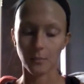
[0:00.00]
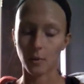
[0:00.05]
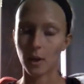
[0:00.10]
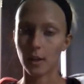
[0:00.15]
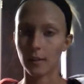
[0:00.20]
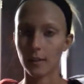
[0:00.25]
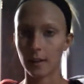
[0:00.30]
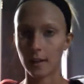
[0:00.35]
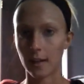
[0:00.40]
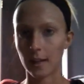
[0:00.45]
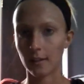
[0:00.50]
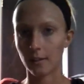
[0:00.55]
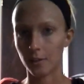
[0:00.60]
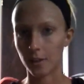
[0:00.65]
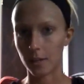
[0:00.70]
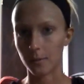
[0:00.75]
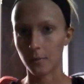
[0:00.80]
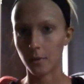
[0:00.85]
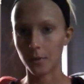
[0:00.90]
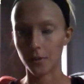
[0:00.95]
The more that I
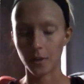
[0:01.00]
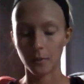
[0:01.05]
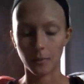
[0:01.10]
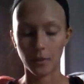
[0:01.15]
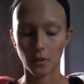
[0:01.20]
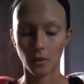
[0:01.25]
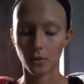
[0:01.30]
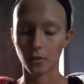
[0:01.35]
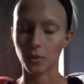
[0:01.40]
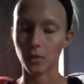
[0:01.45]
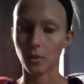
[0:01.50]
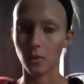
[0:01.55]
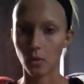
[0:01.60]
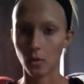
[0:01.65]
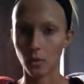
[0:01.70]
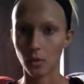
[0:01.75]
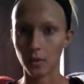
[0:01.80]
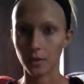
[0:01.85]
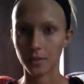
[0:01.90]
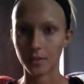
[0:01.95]
learn about them, you know, their
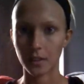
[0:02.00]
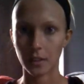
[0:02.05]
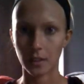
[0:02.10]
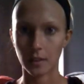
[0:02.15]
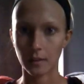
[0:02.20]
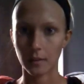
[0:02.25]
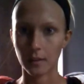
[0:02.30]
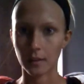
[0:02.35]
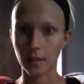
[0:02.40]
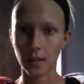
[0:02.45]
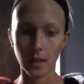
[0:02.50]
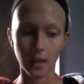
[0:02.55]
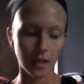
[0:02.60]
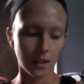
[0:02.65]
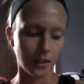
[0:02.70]
goals, and